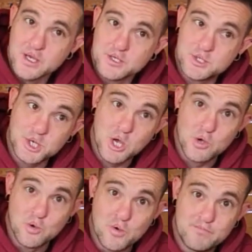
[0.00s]

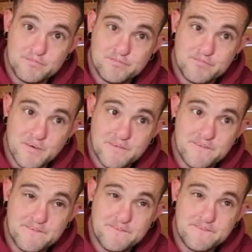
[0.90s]
So
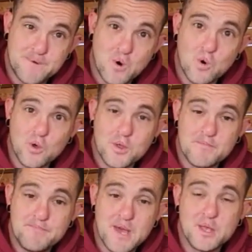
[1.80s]
before the
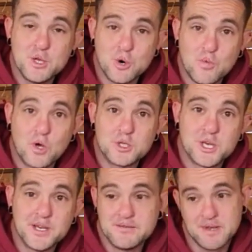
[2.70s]
bit that you're
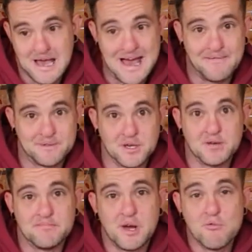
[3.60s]
watching
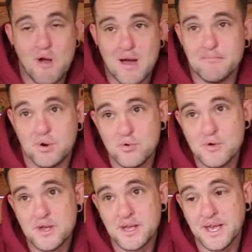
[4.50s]
after my
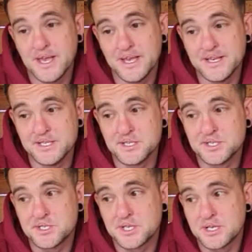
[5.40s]
ramble
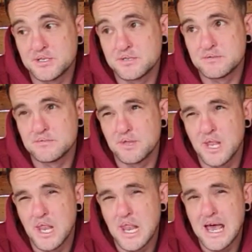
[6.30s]
is
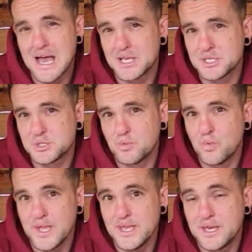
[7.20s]
last
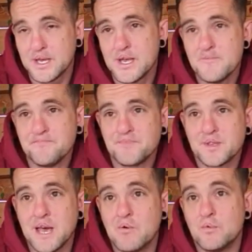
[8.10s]
week.
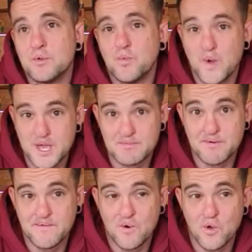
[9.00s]
Now the week
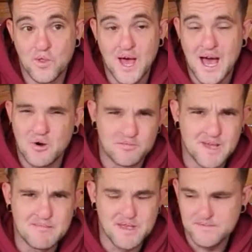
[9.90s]
before that, or
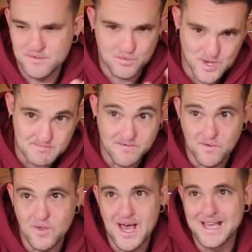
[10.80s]
maybe even the week
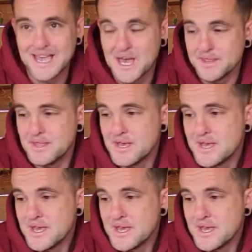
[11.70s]
before that again,